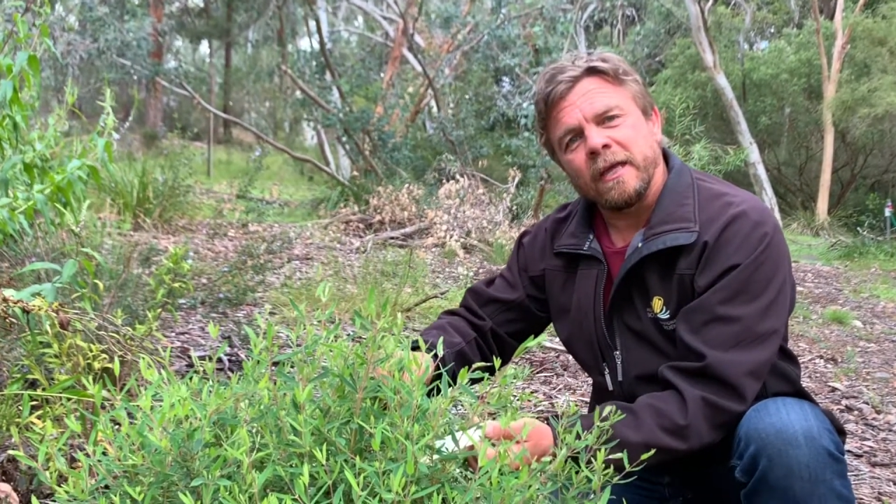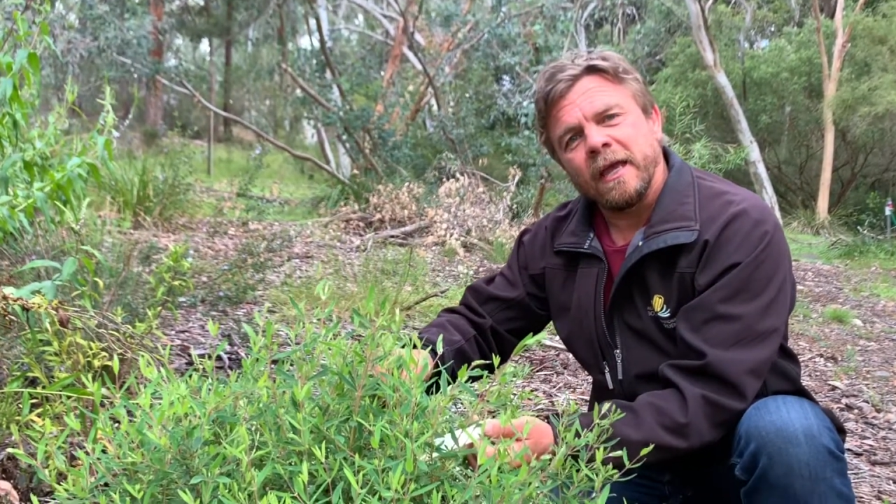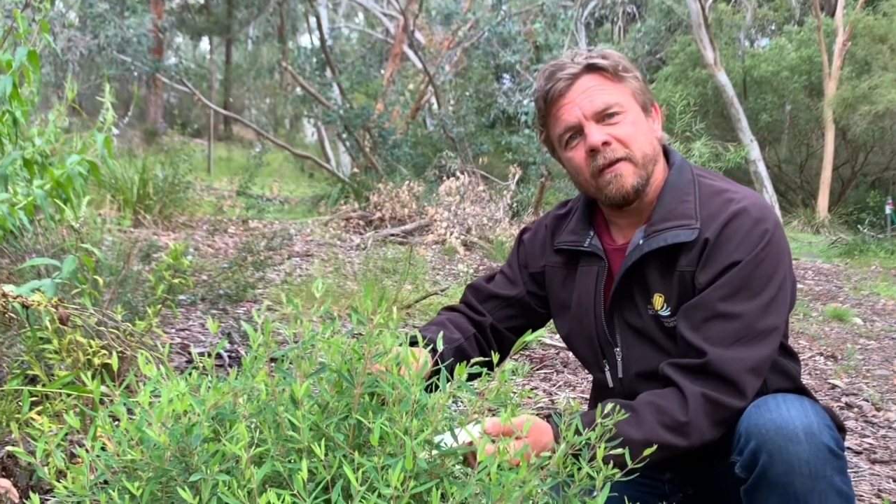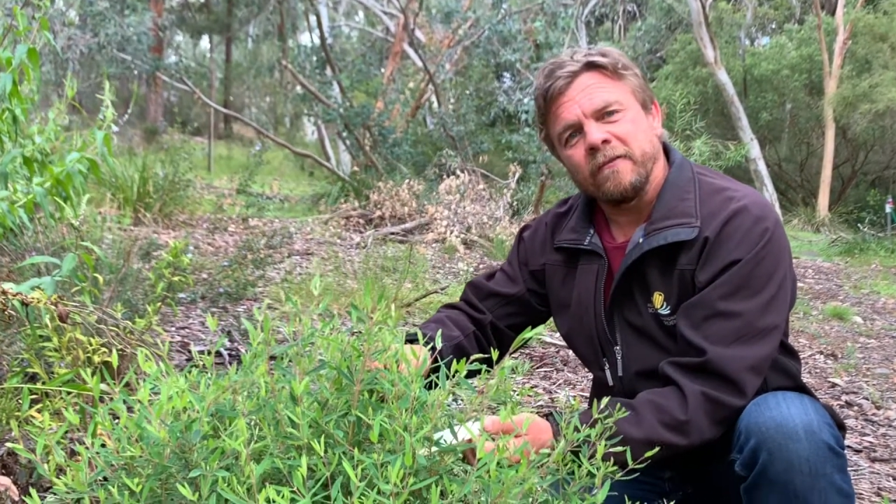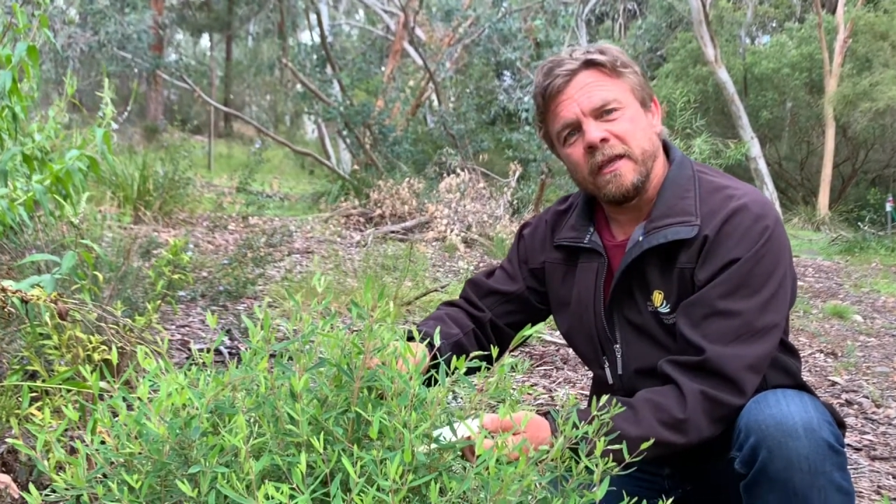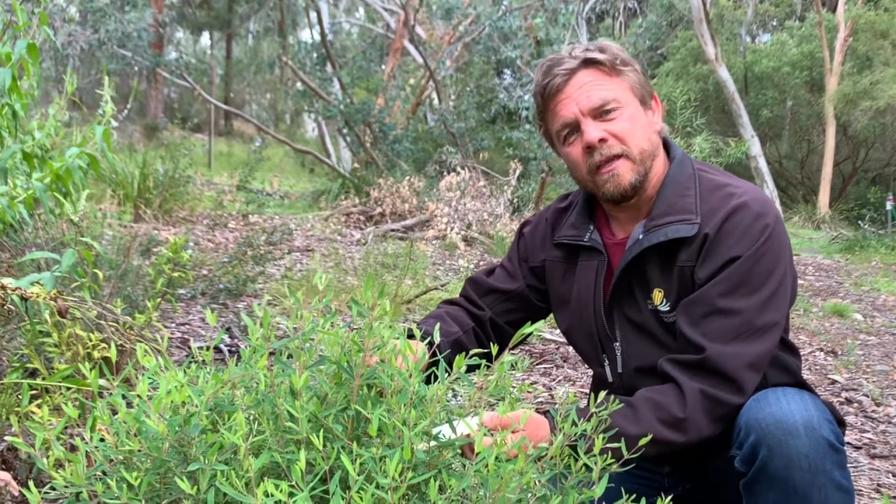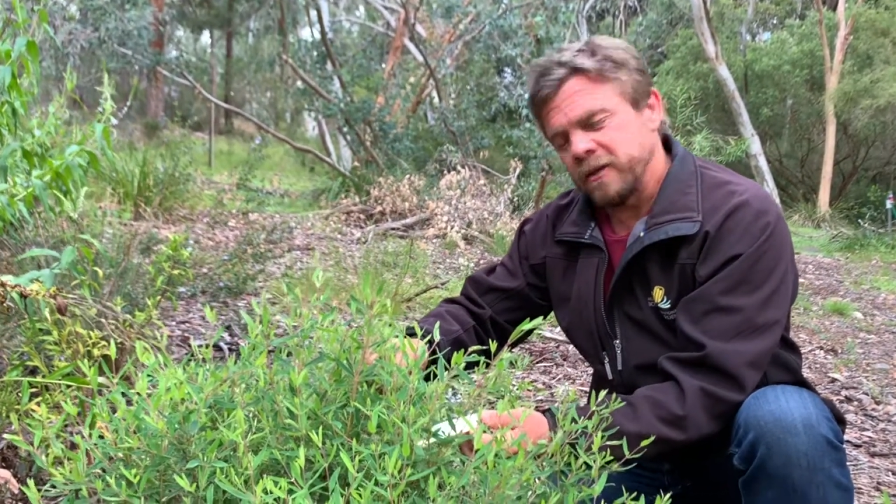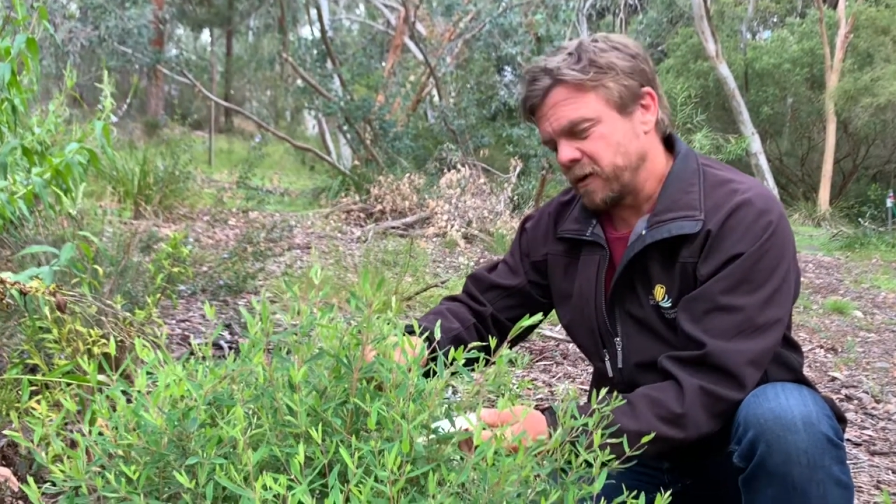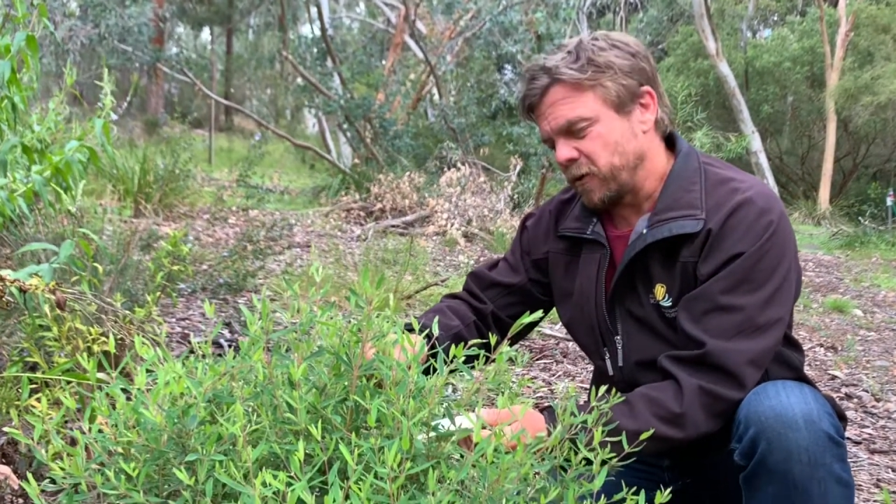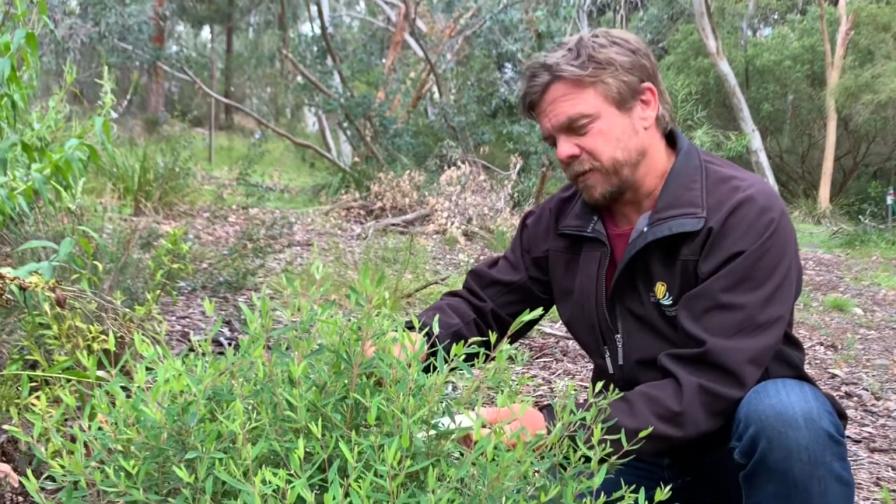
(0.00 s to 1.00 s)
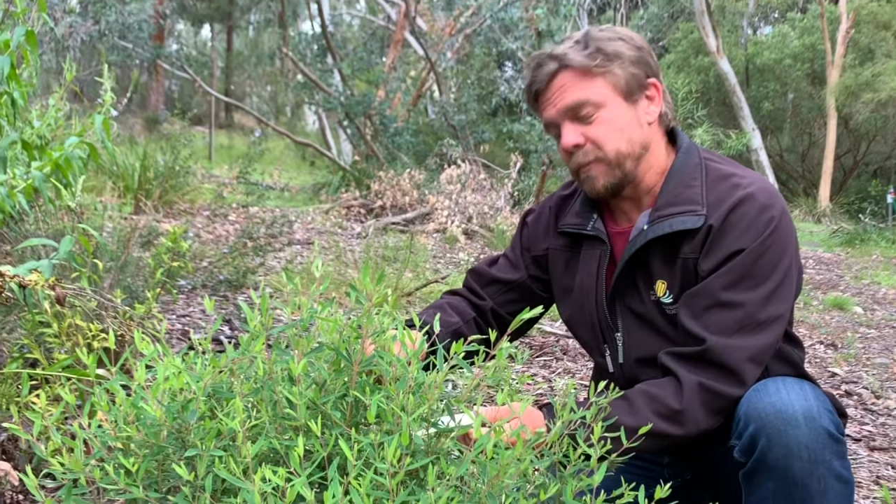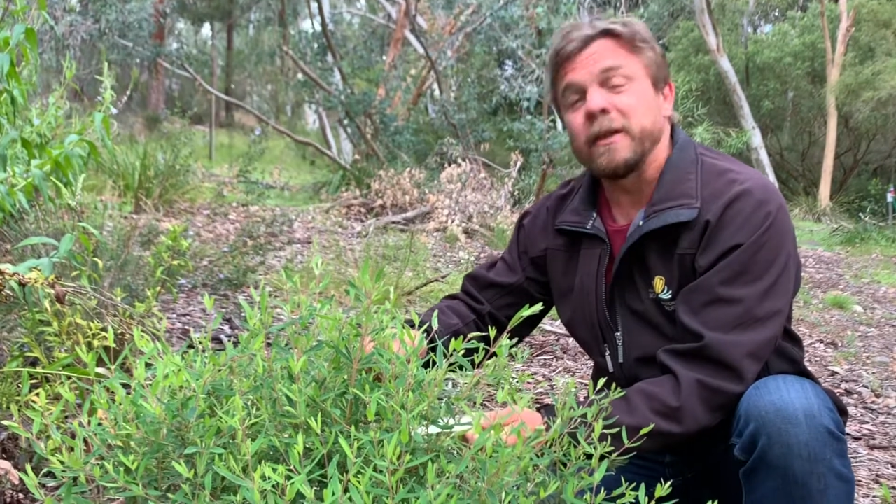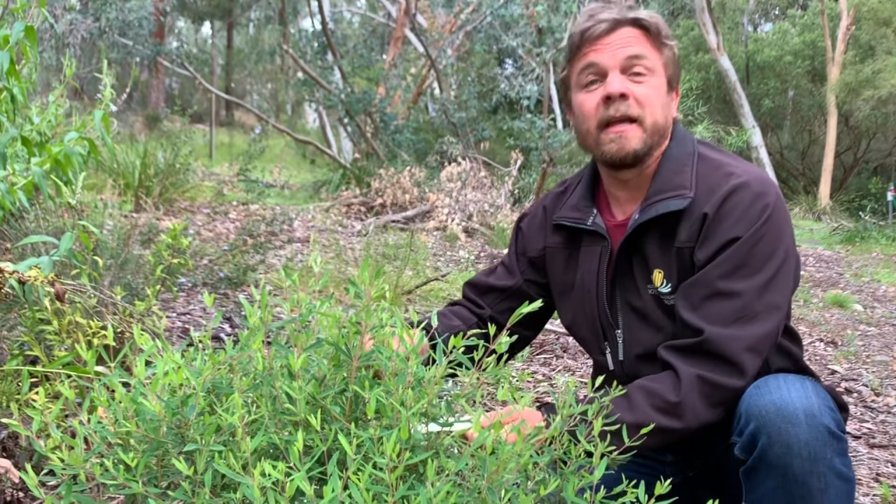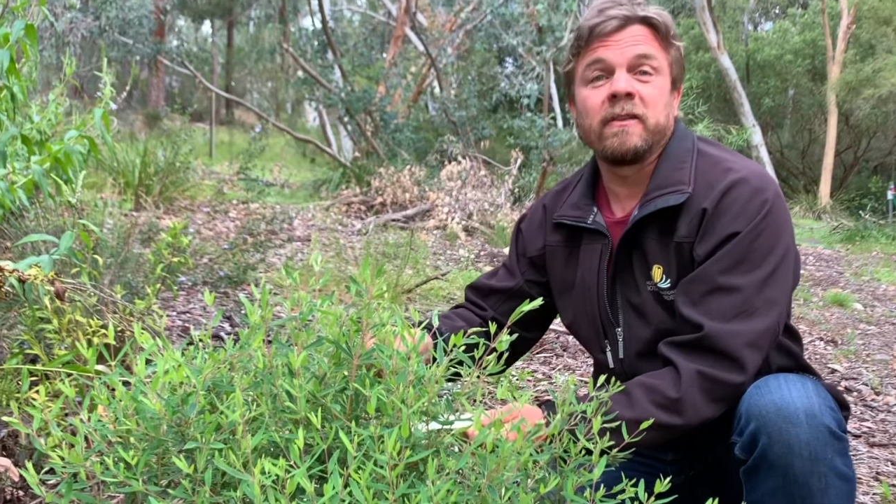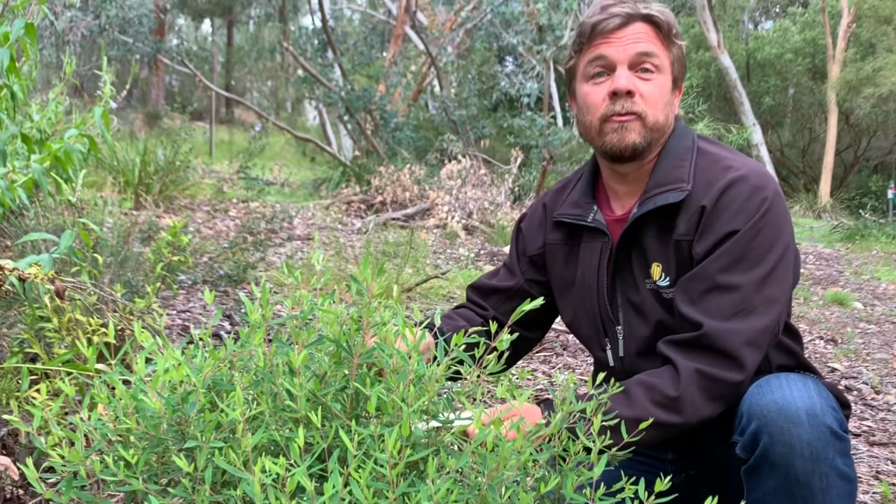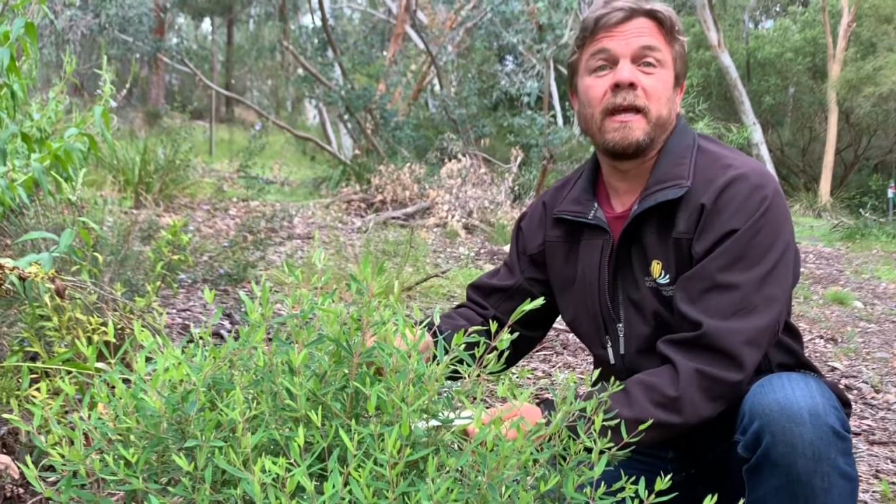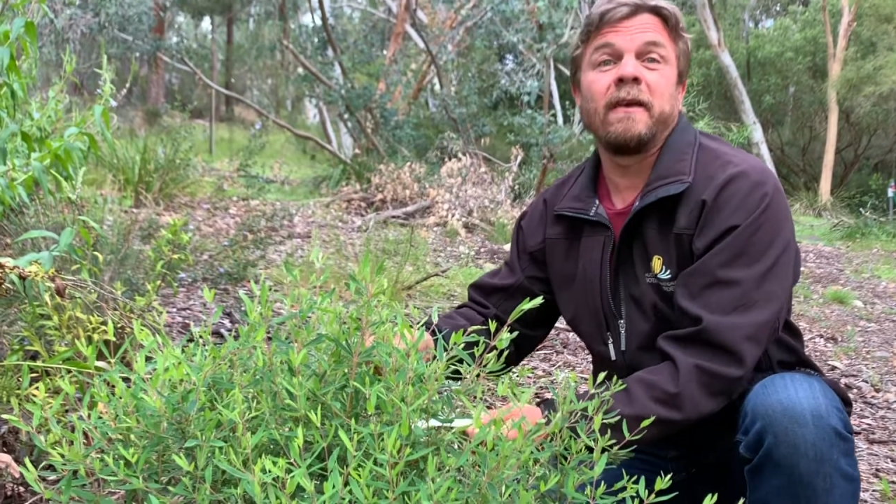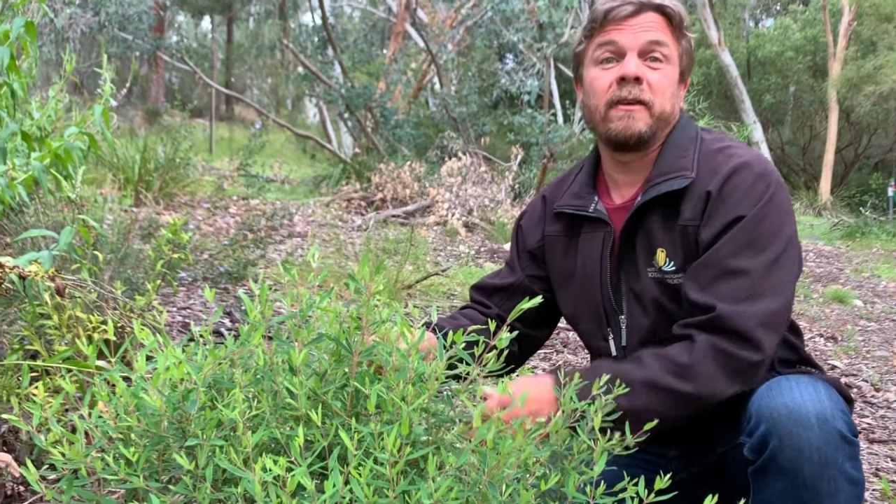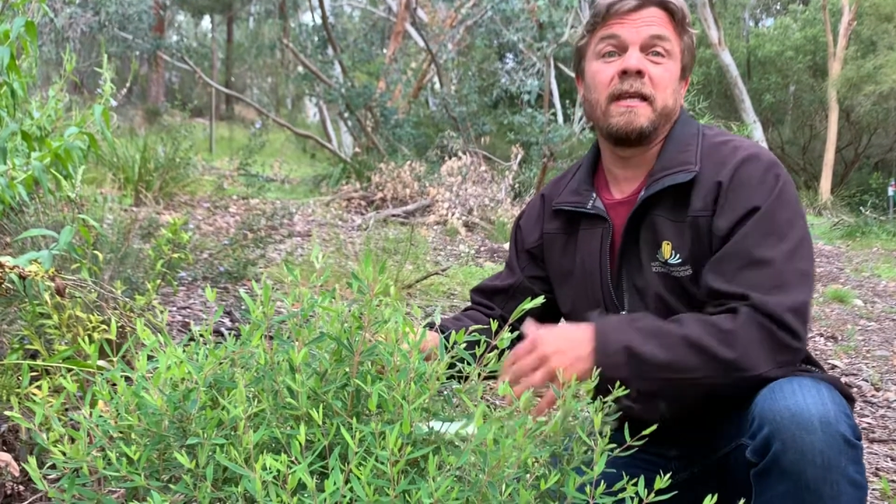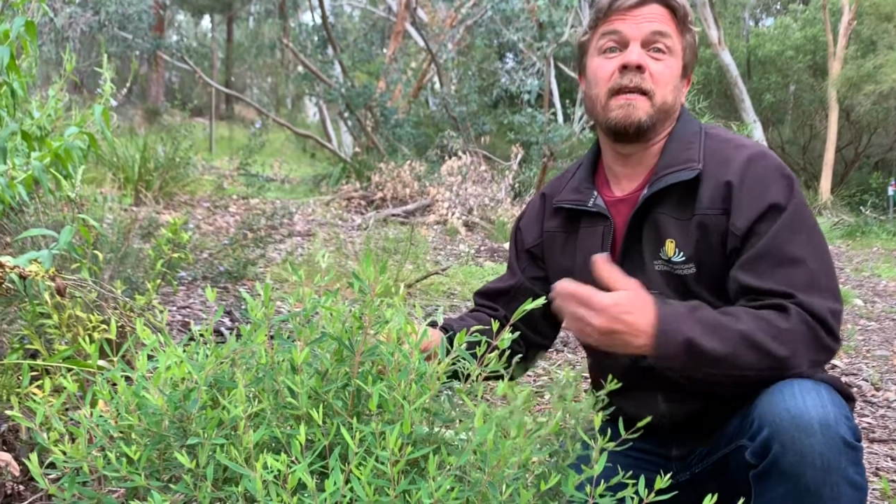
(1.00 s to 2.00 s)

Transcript: have here on the plants we have